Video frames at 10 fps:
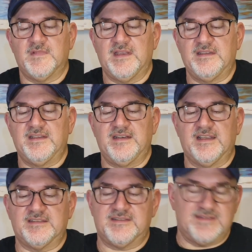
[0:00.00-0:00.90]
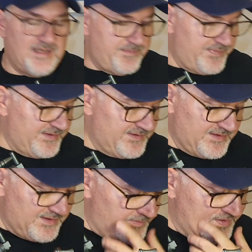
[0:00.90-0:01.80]
And the next step is
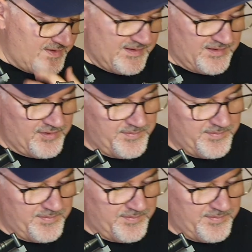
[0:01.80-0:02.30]
going to be a little